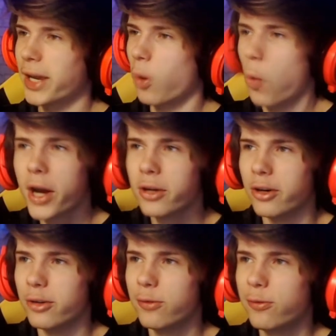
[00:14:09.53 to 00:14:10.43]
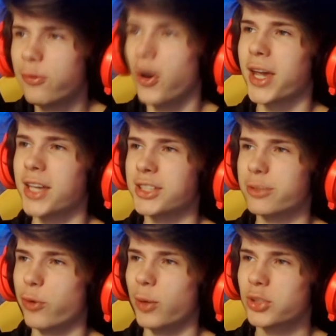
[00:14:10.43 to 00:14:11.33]
where the f is it
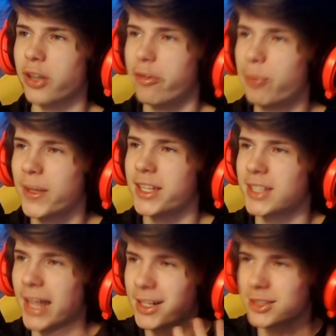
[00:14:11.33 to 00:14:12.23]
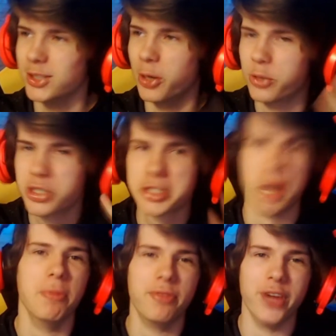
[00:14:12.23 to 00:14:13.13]
from, Soft? Please let us know
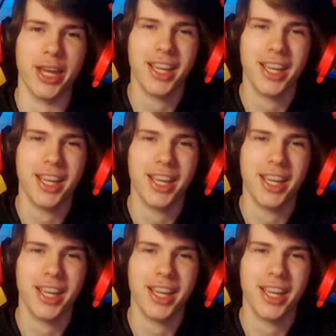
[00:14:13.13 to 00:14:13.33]
something.